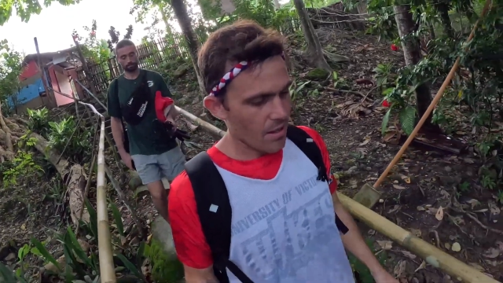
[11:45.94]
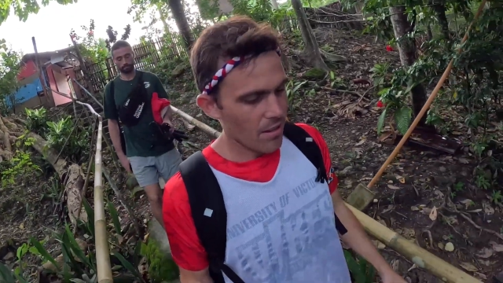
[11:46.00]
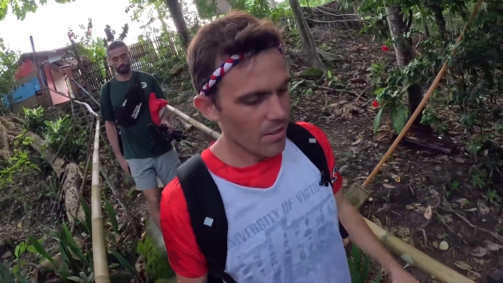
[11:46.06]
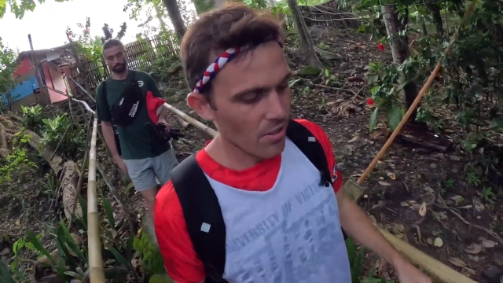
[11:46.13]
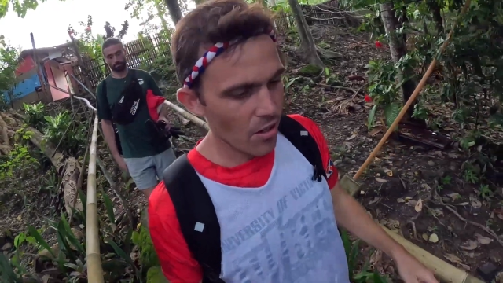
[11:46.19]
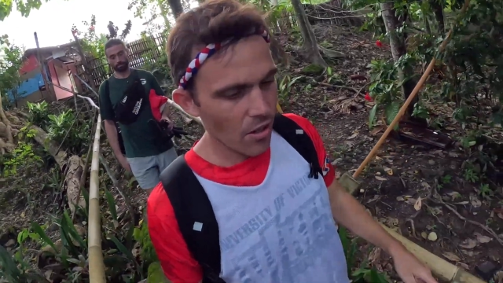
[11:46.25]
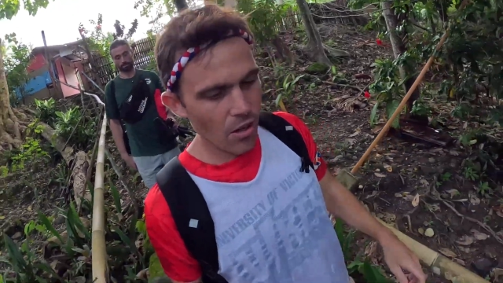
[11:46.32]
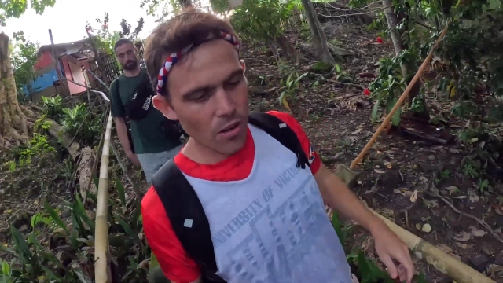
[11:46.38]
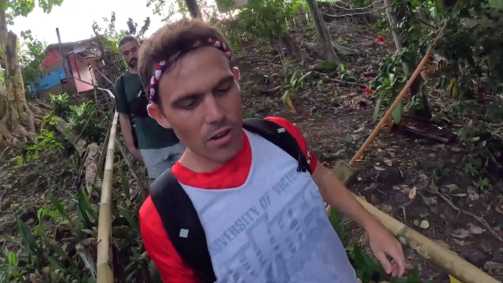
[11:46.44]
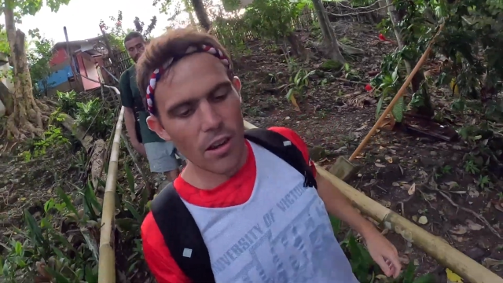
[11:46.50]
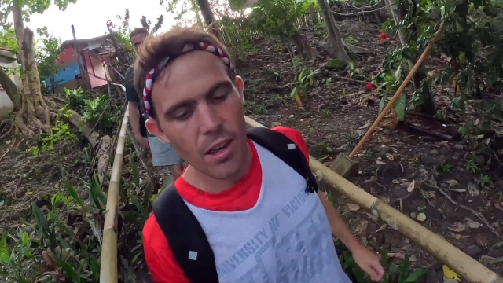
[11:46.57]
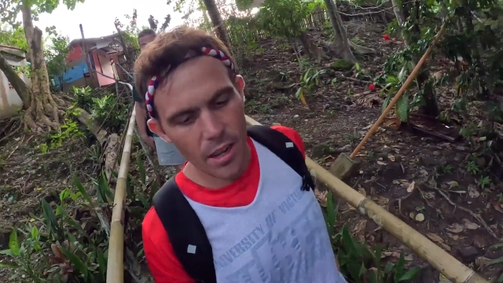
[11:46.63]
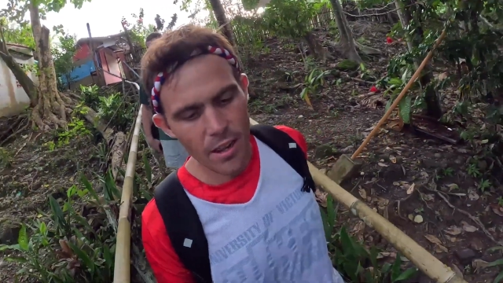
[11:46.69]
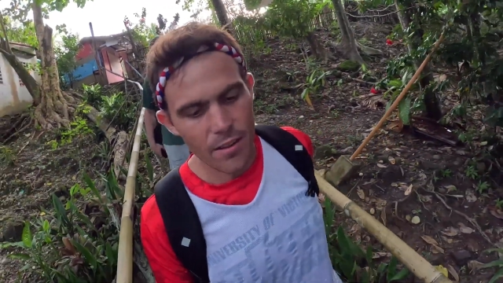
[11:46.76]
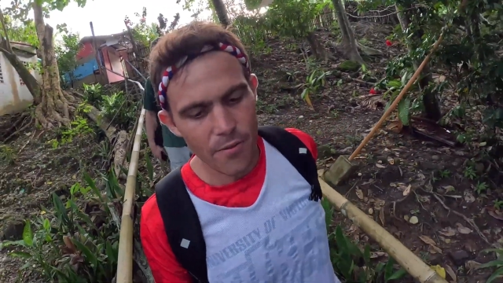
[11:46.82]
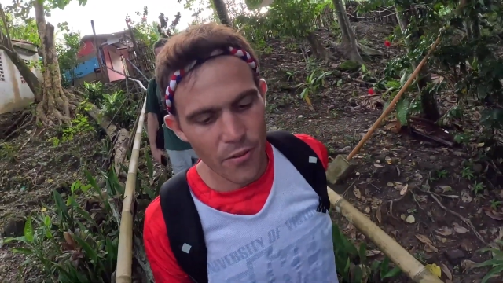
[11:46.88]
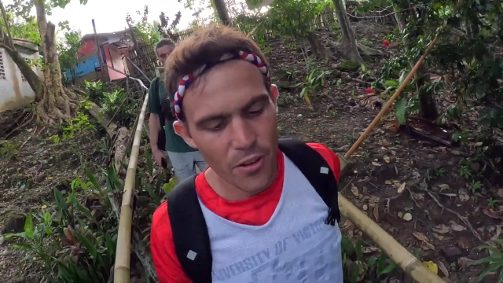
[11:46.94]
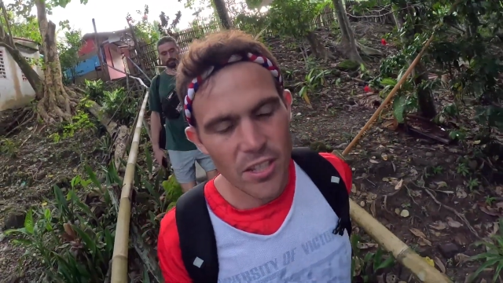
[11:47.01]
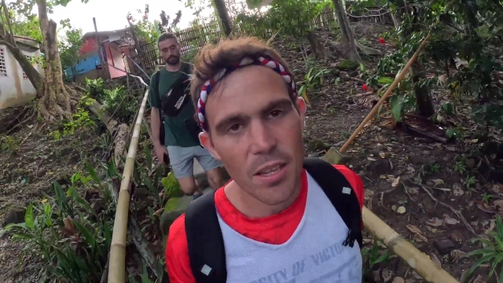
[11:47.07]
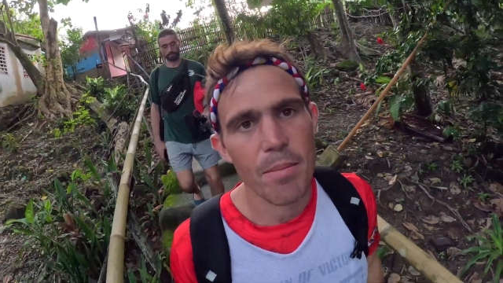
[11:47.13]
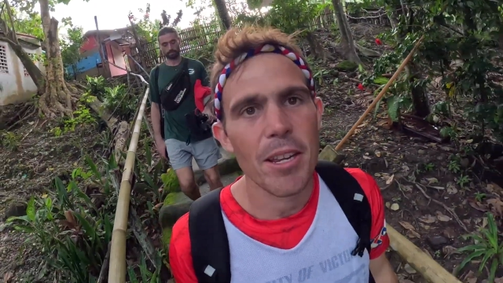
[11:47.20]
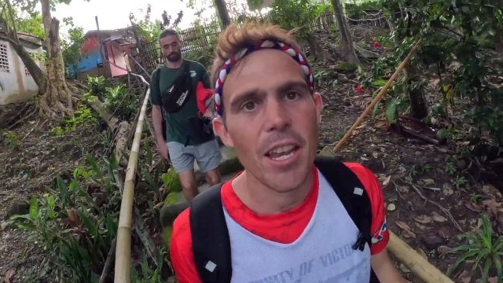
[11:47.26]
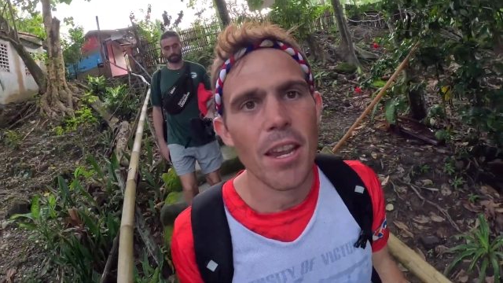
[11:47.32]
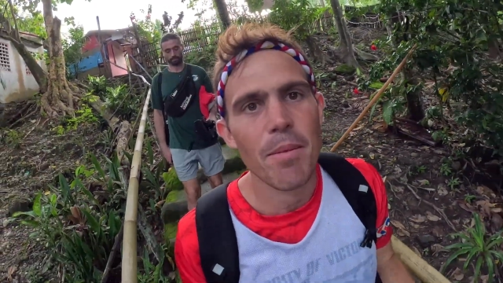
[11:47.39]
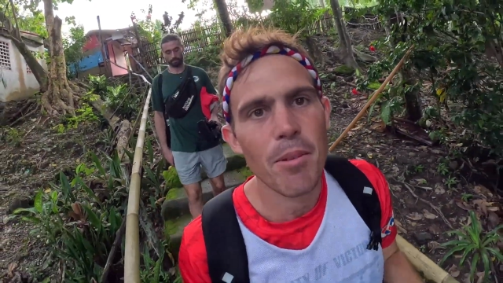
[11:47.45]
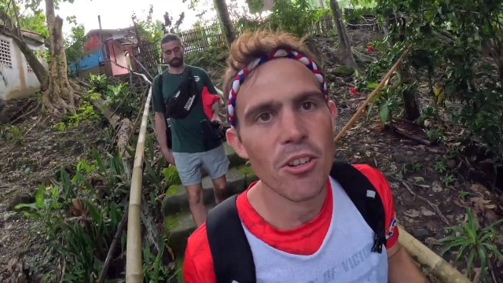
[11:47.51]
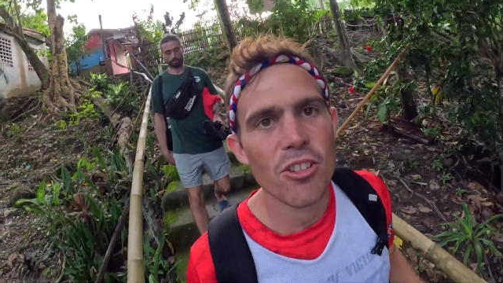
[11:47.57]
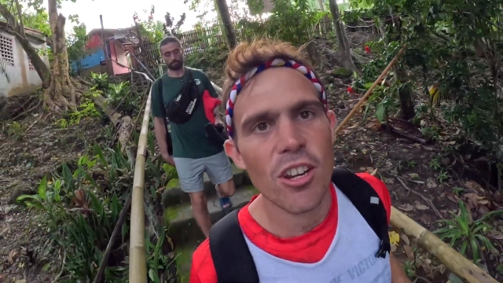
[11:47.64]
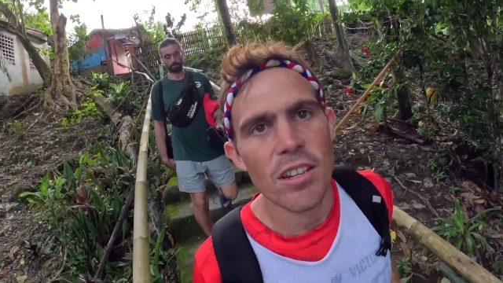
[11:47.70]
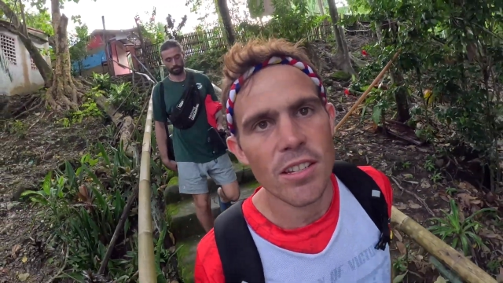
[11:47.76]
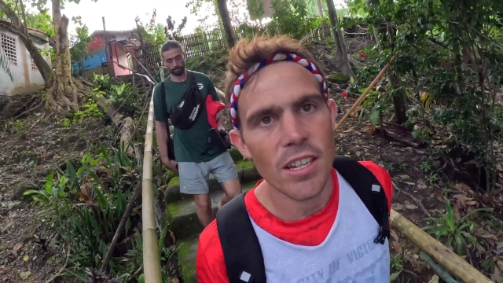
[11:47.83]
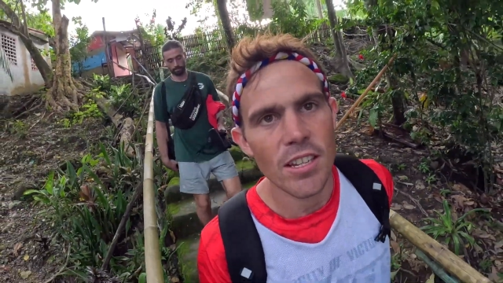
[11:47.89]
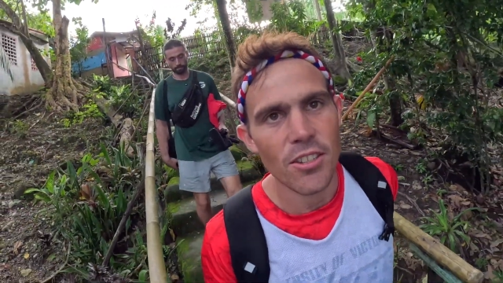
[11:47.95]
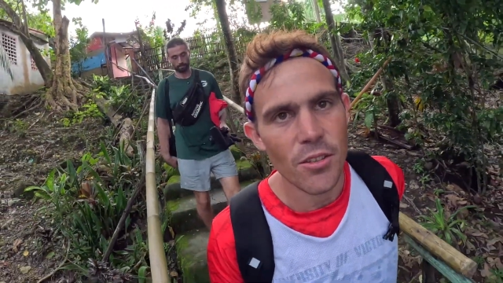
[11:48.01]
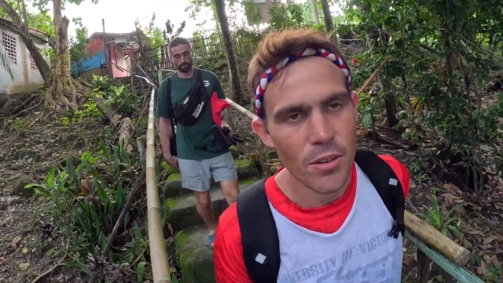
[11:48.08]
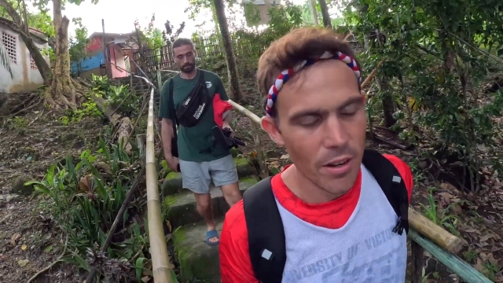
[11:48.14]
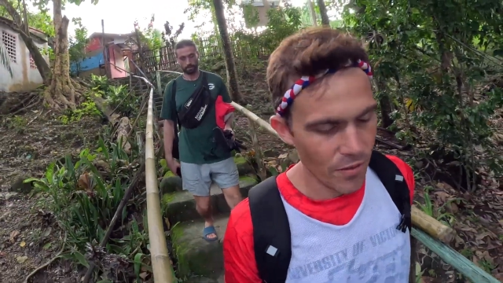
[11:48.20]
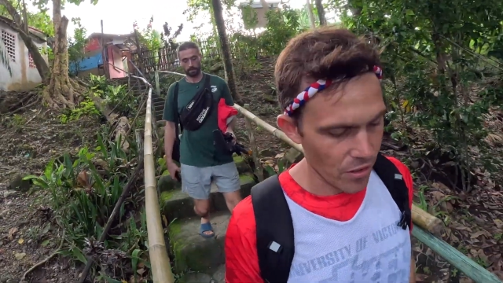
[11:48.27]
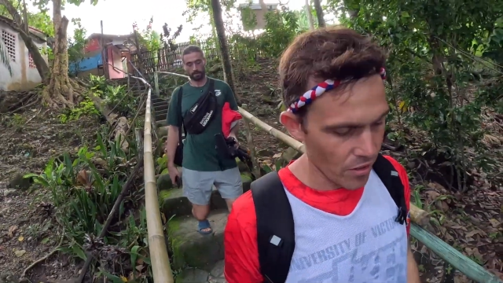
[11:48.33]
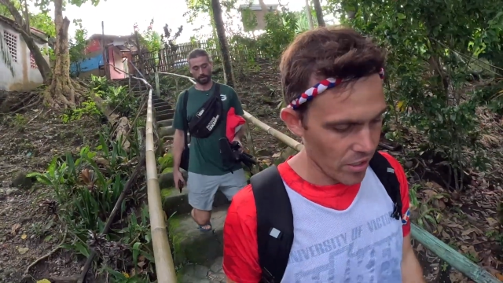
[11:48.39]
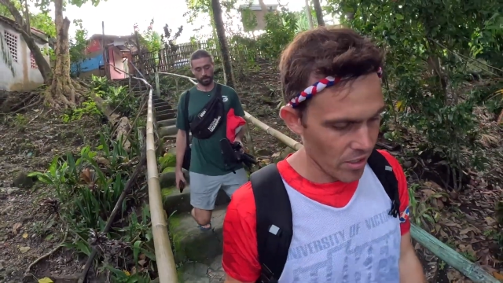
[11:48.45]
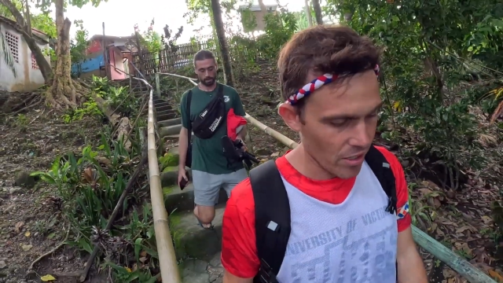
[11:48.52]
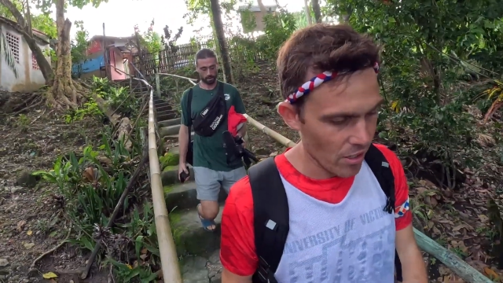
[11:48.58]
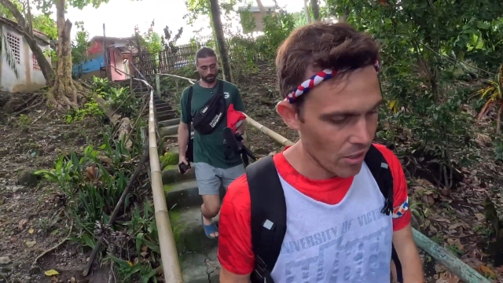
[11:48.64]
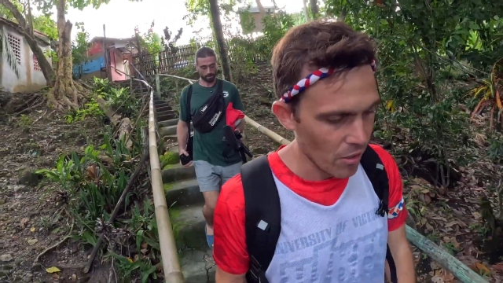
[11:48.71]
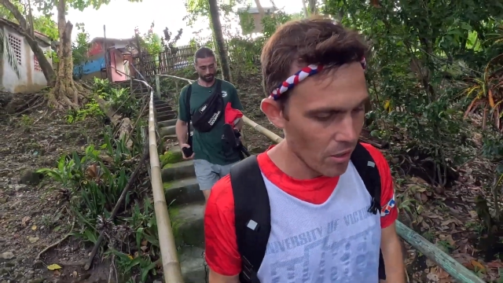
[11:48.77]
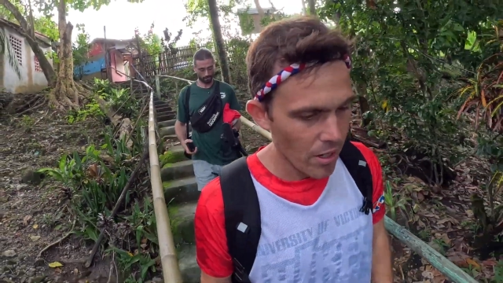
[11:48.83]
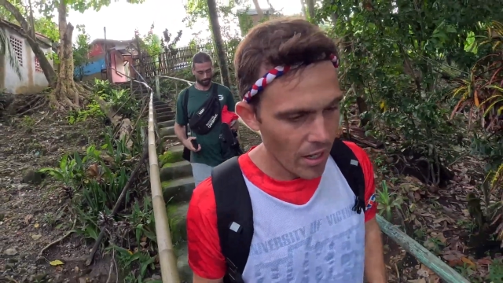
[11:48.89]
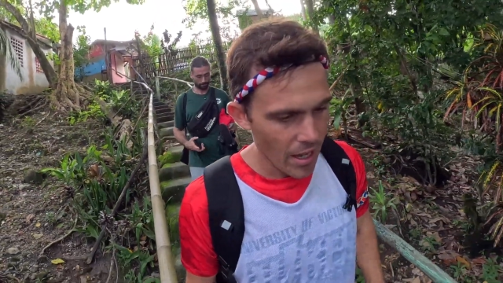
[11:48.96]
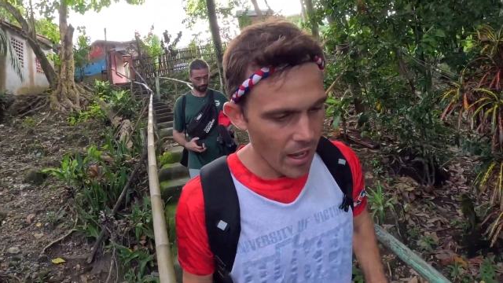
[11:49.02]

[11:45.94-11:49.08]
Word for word: So, first time I came here, Jundi, two and a half years ago,